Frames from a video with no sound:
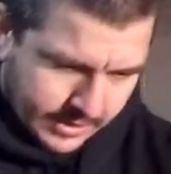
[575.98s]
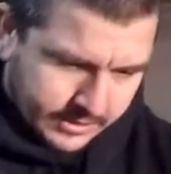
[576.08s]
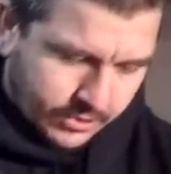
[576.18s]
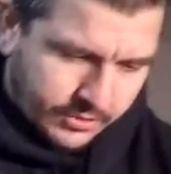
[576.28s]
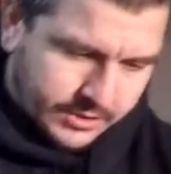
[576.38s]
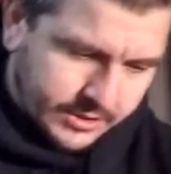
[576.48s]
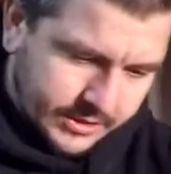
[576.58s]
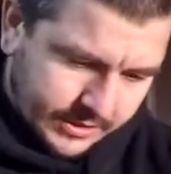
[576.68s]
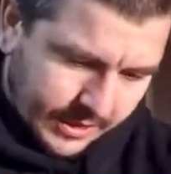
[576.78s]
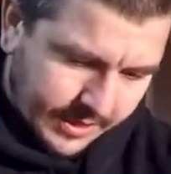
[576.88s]
So you
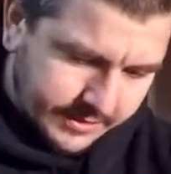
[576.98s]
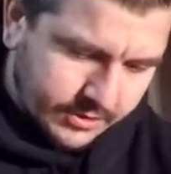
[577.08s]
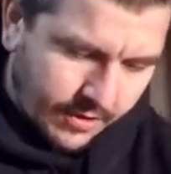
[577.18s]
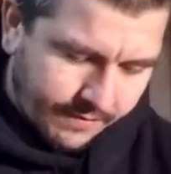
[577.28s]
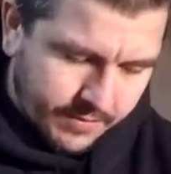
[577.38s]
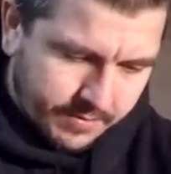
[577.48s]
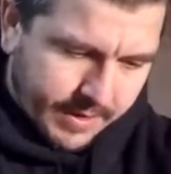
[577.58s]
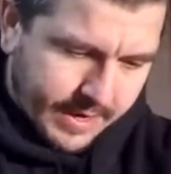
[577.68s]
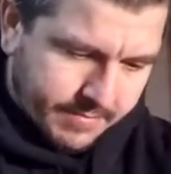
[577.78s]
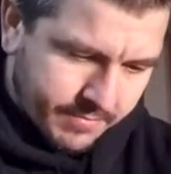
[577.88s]
just kind of start from the
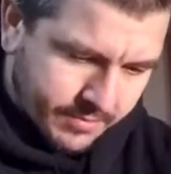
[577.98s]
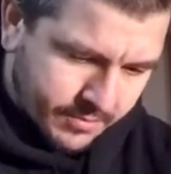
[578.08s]
bottom,